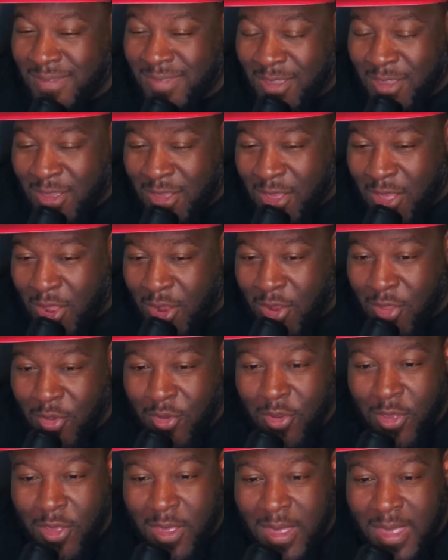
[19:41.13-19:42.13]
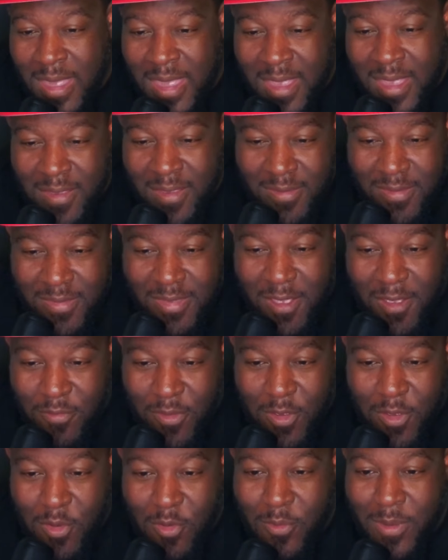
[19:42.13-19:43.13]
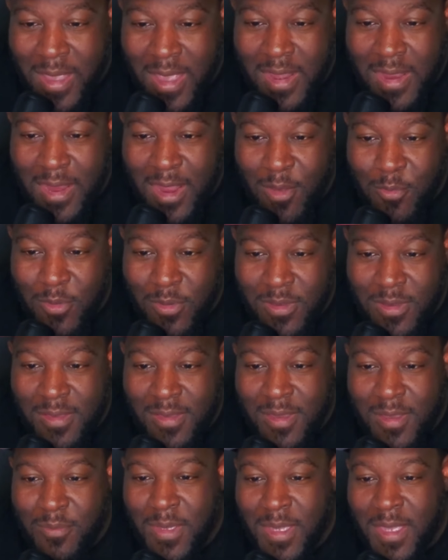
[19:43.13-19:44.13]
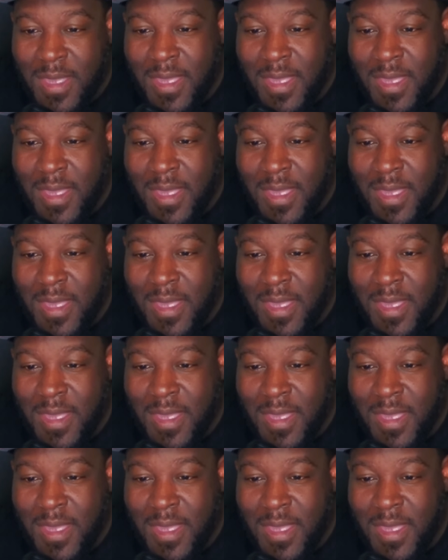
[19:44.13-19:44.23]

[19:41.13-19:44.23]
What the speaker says: The color is definitely going in and out with the dimming.